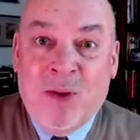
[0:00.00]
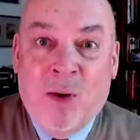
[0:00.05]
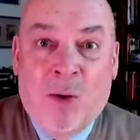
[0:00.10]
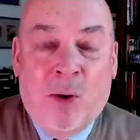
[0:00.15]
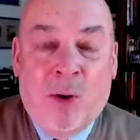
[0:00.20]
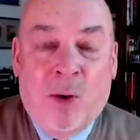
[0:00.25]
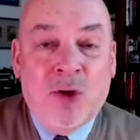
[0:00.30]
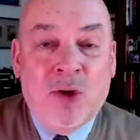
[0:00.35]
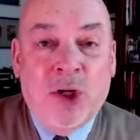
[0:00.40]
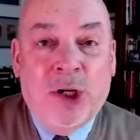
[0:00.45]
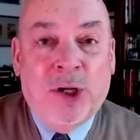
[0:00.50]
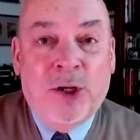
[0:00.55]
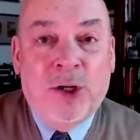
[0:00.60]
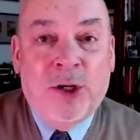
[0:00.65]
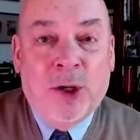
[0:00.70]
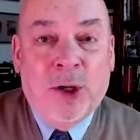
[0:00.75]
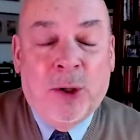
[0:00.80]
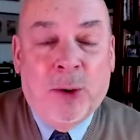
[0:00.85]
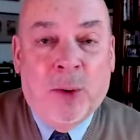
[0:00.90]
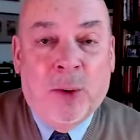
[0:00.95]
all she could
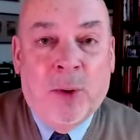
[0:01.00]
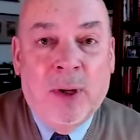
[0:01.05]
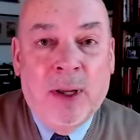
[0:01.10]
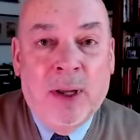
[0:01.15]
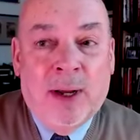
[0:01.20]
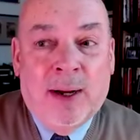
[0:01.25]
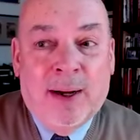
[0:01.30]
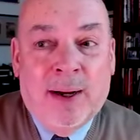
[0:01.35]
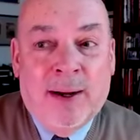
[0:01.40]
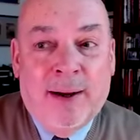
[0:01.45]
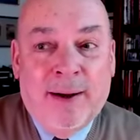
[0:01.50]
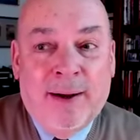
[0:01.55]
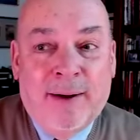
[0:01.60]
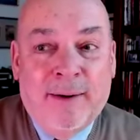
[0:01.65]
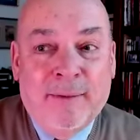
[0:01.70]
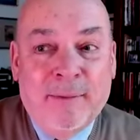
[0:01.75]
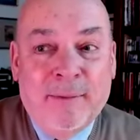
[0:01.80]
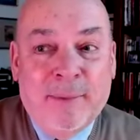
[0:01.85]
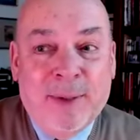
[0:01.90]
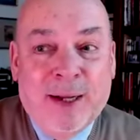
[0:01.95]
do.
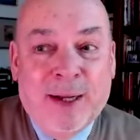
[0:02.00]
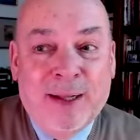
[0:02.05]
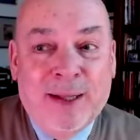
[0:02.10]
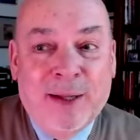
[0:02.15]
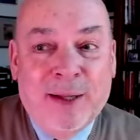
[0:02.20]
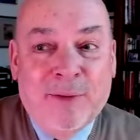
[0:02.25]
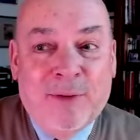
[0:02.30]
But